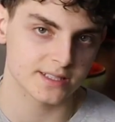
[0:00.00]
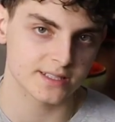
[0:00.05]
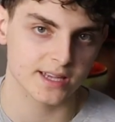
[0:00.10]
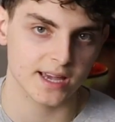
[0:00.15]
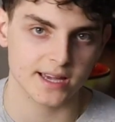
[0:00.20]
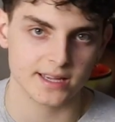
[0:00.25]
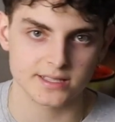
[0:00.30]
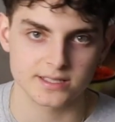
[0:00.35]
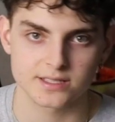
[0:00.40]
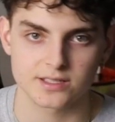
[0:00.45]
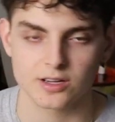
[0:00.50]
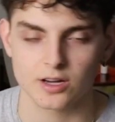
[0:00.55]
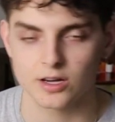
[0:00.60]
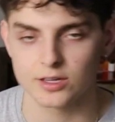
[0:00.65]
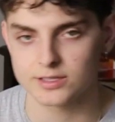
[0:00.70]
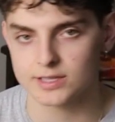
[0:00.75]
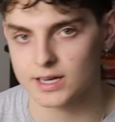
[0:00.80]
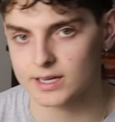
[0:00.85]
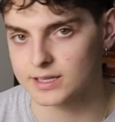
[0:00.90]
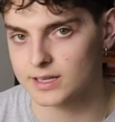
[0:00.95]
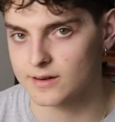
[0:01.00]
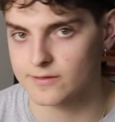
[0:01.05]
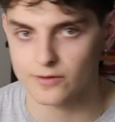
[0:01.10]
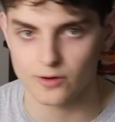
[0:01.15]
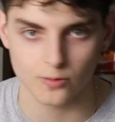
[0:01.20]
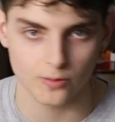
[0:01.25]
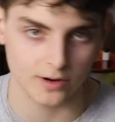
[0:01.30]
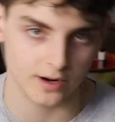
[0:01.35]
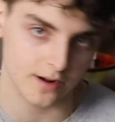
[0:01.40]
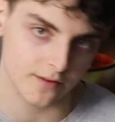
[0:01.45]
text, contact info,
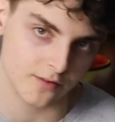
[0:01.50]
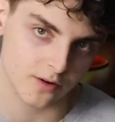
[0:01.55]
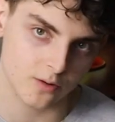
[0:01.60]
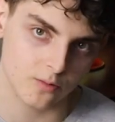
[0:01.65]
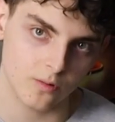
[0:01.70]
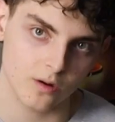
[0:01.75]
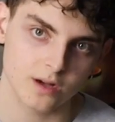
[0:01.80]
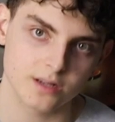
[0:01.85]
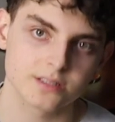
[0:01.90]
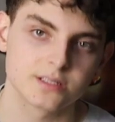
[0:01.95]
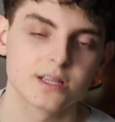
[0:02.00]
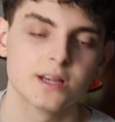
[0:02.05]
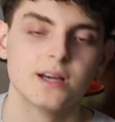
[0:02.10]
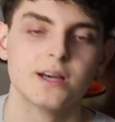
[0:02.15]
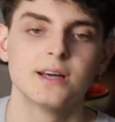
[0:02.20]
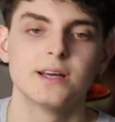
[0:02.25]
whatever it was.